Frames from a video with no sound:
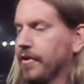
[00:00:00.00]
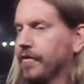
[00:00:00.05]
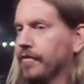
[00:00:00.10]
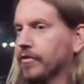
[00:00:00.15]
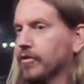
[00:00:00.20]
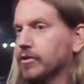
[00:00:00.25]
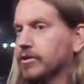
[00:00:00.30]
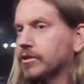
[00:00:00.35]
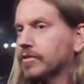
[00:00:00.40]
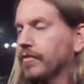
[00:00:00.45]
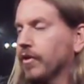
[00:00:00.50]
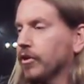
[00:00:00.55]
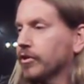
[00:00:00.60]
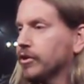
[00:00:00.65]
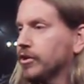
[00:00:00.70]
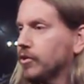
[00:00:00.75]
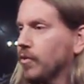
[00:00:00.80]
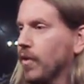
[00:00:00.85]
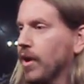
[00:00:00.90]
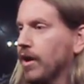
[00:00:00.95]
First of all,
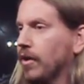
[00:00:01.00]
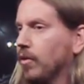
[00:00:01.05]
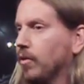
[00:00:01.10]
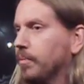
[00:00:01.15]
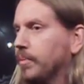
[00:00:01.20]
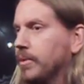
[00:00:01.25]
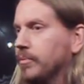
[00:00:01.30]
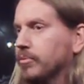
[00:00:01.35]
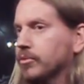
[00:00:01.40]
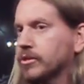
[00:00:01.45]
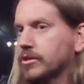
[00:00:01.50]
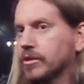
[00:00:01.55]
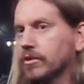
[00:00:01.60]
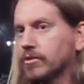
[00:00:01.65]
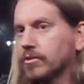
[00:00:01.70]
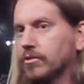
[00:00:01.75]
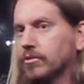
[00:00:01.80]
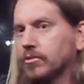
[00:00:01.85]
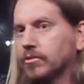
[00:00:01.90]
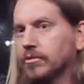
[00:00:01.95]
do you know why old people are so
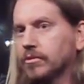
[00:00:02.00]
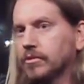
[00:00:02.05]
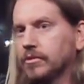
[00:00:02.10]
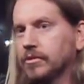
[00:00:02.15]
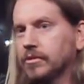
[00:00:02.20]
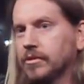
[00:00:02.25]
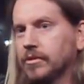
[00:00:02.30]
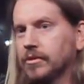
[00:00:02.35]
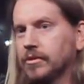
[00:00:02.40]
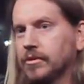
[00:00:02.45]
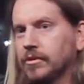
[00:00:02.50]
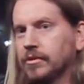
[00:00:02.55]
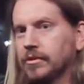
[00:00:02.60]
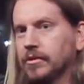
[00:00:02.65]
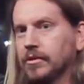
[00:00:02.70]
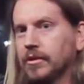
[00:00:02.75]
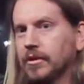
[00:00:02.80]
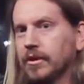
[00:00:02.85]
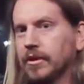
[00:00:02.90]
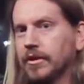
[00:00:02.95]
cool?
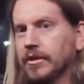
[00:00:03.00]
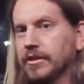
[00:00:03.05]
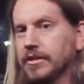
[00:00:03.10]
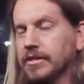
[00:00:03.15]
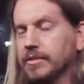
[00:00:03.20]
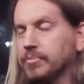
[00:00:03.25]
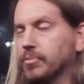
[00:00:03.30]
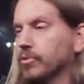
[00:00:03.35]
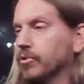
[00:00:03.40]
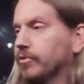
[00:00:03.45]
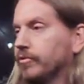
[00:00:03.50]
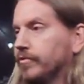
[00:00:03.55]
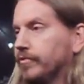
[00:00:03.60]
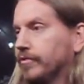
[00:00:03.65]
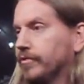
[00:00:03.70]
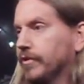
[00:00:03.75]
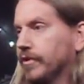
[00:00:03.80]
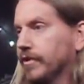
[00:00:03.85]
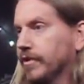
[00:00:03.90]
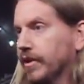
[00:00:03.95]
This is
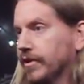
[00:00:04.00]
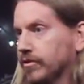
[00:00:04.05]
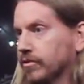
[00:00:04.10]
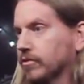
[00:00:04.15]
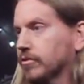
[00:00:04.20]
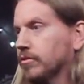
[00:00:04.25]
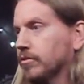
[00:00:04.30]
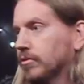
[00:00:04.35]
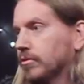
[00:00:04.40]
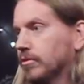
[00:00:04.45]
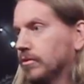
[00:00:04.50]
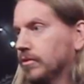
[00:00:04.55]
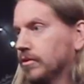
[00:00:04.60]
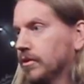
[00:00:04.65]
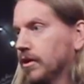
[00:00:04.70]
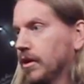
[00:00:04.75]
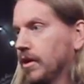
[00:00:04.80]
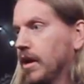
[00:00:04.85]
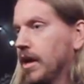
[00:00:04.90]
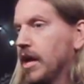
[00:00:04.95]
proof that they're cool.
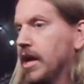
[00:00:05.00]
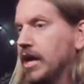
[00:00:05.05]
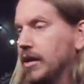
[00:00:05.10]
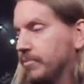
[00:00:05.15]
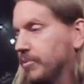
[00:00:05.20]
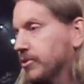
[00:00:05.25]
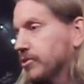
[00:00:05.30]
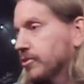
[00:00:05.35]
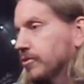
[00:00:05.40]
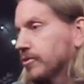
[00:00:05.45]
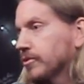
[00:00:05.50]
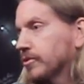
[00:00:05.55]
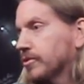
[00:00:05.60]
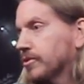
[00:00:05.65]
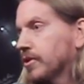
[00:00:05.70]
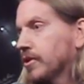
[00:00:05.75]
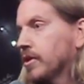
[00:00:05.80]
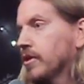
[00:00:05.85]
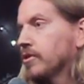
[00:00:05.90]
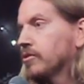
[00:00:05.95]

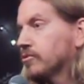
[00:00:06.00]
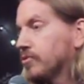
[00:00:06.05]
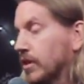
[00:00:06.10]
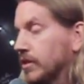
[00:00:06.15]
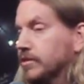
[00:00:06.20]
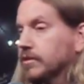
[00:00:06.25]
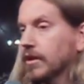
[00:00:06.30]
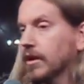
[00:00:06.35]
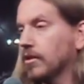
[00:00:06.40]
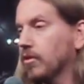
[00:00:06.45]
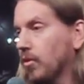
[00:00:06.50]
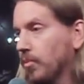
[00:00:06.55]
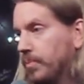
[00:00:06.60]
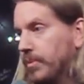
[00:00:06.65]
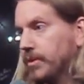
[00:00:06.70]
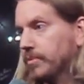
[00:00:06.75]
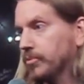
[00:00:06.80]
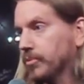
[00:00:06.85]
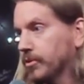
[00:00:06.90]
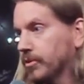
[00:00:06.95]
Hipsters dress like old
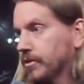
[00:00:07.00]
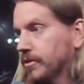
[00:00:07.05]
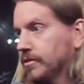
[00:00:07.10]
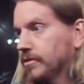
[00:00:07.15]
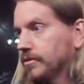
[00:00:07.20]
people.